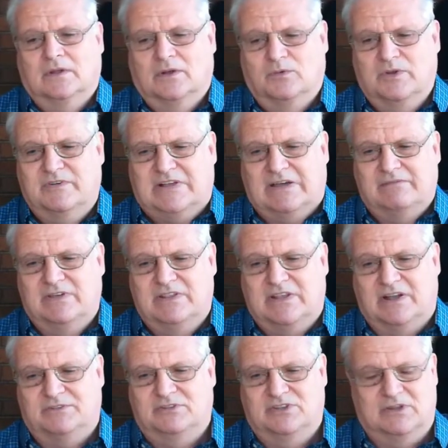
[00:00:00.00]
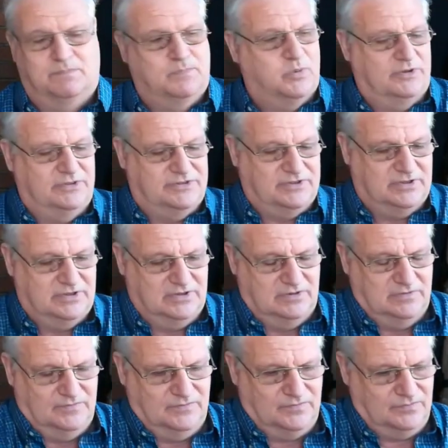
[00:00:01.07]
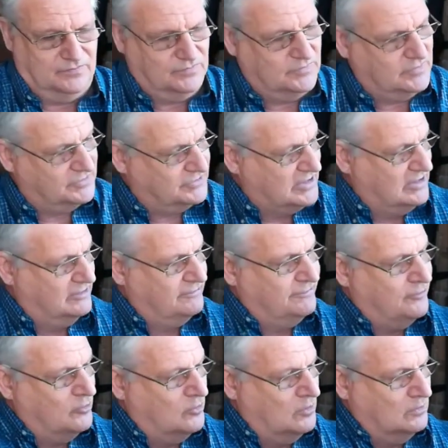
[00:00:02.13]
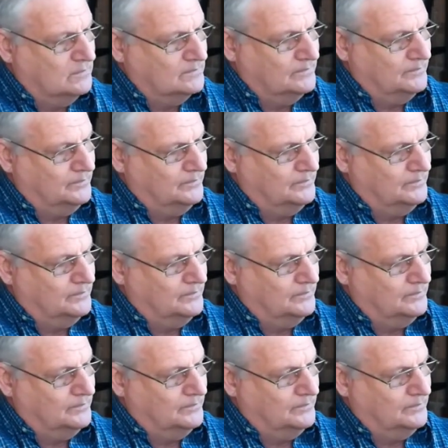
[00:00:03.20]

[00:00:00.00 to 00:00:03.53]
We're coming now to the point, stage 4,